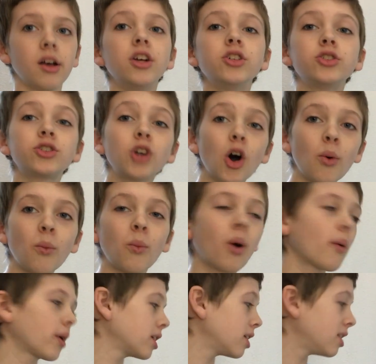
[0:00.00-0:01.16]
So what we're
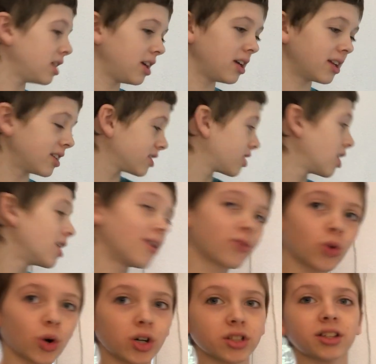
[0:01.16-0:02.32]
going to need is, of
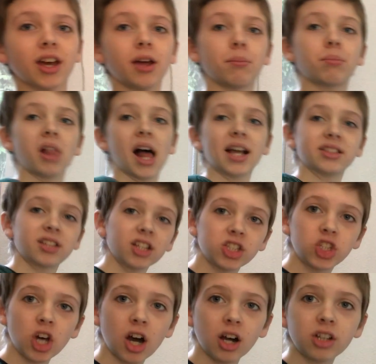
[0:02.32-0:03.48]
course, a plastic
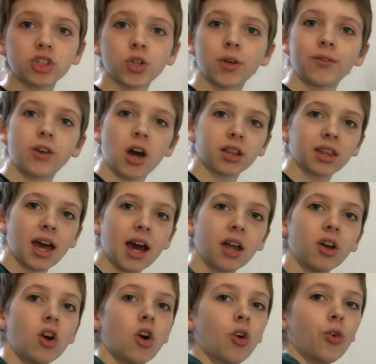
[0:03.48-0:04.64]
jug. So we've got that
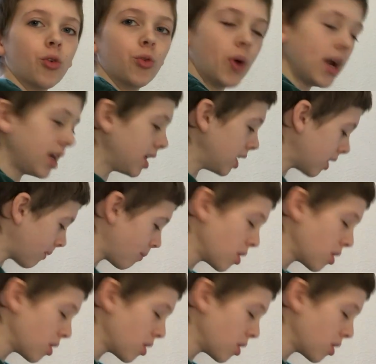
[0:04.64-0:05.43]
right here.